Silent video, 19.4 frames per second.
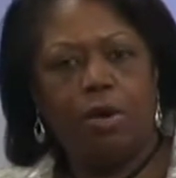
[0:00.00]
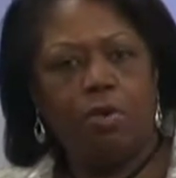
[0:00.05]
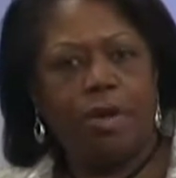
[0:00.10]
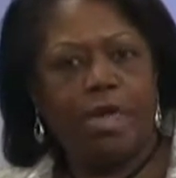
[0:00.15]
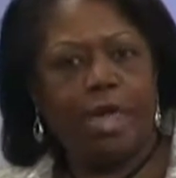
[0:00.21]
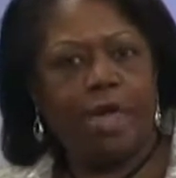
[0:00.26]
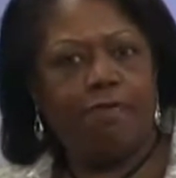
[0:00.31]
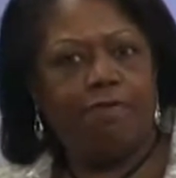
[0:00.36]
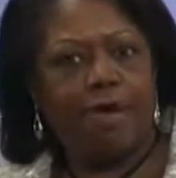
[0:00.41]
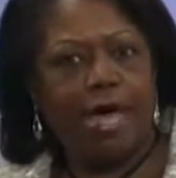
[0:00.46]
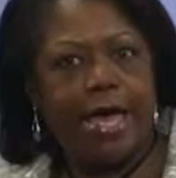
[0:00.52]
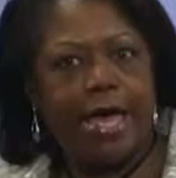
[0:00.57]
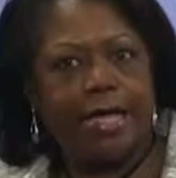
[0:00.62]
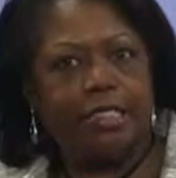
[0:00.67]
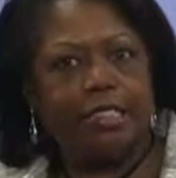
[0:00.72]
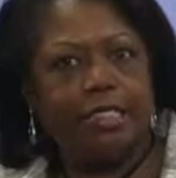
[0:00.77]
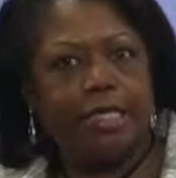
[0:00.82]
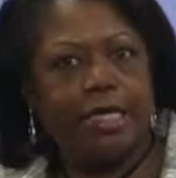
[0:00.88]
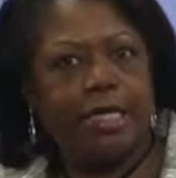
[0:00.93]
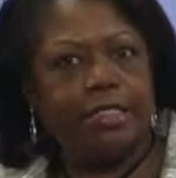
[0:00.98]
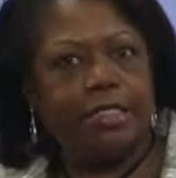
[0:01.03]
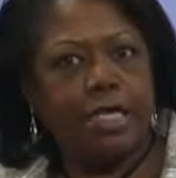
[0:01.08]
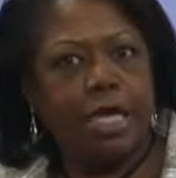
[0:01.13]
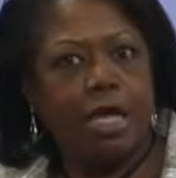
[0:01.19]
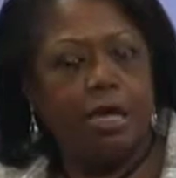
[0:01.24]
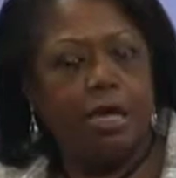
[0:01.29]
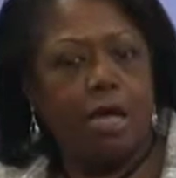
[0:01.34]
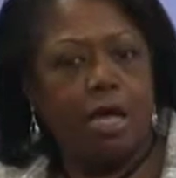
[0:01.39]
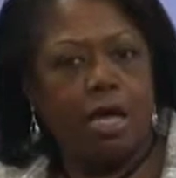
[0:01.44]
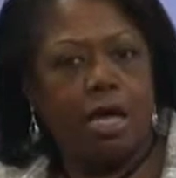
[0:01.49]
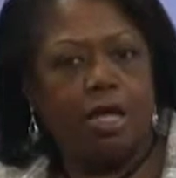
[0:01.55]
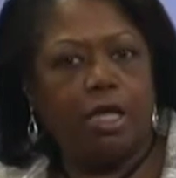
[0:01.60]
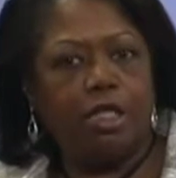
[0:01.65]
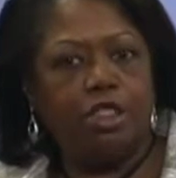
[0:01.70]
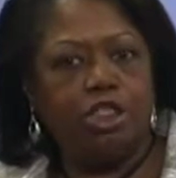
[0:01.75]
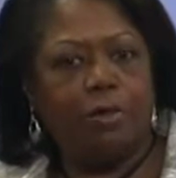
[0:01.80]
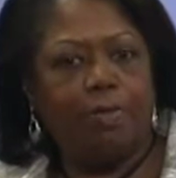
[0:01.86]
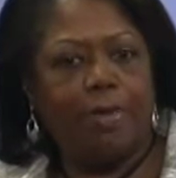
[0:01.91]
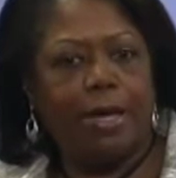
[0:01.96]
We have access and
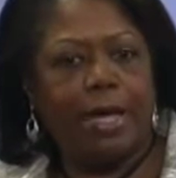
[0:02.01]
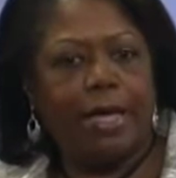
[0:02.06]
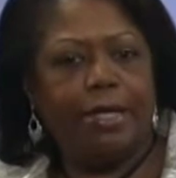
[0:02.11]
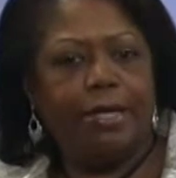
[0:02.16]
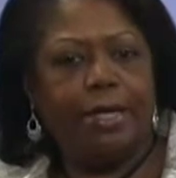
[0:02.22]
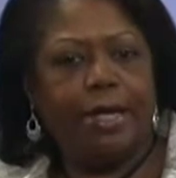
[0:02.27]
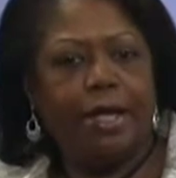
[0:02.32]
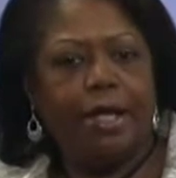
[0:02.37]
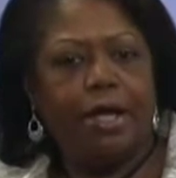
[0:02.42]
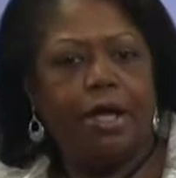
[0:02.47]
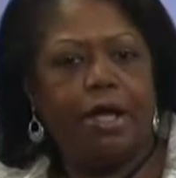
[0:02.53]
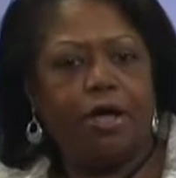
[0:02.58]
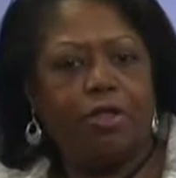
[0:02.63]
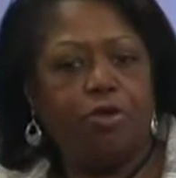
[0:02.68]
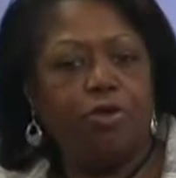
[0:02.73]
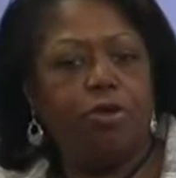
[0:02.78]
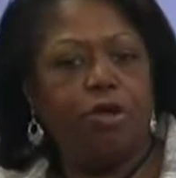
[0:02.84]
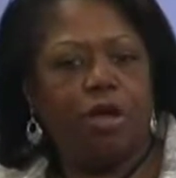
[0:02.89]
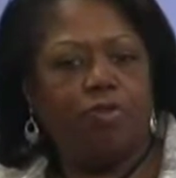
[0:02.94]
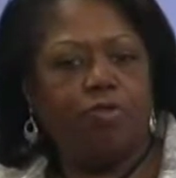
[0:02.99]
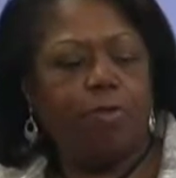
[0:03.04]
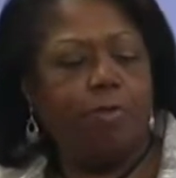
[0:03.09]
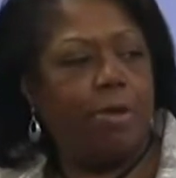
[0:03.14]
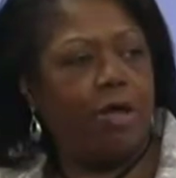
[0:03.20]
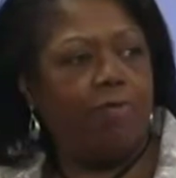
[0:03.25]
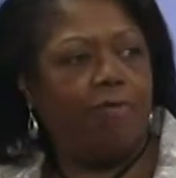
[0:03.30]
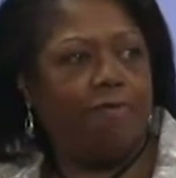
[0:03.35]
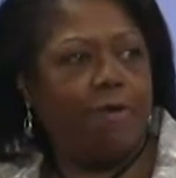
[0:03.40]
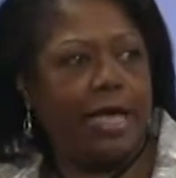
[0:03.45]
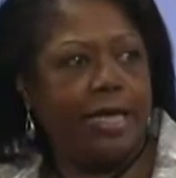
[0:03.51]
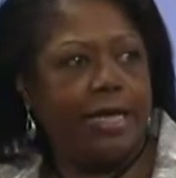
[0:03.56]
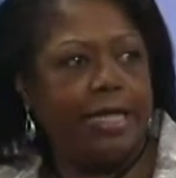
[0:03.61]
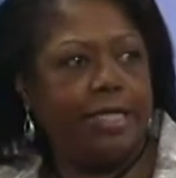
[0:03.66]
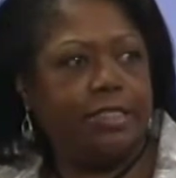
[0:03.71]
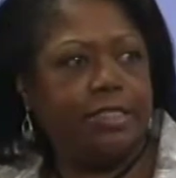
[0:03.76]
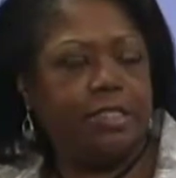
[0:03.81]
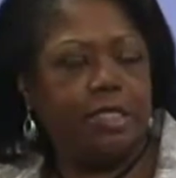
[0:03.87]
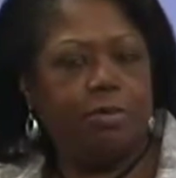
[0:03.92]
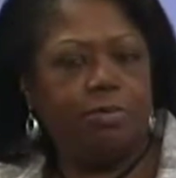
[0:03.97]
knowledge about other government
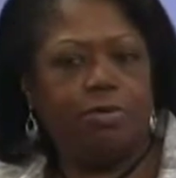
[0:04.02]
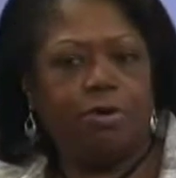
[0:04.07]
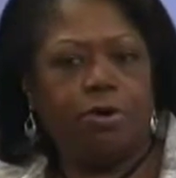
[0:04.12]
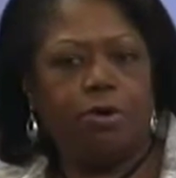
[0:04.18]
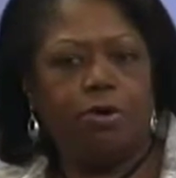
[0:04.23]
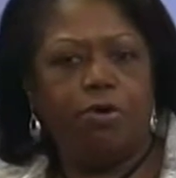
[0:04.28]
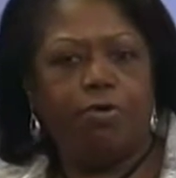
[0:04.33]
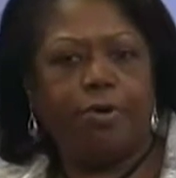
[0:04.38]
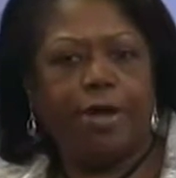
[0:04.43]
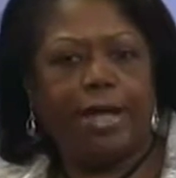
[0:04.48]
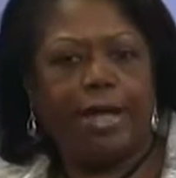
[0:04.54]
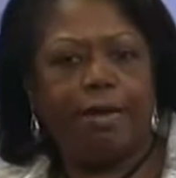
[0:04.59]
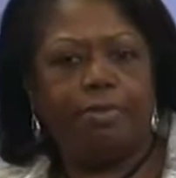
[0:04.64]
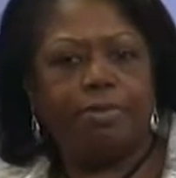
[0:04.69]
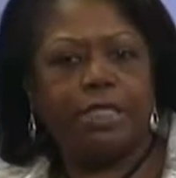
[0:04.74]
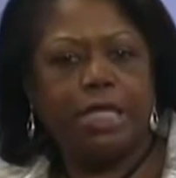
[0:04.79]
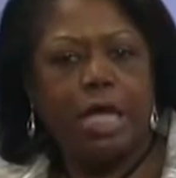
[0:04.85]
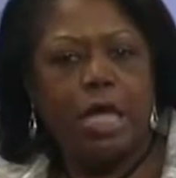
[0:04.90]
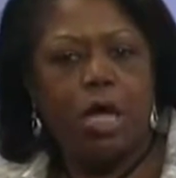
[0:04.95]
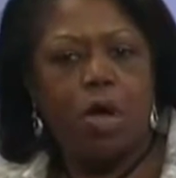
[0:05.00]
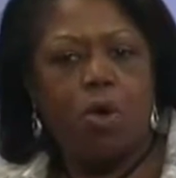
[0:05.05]
financing programs.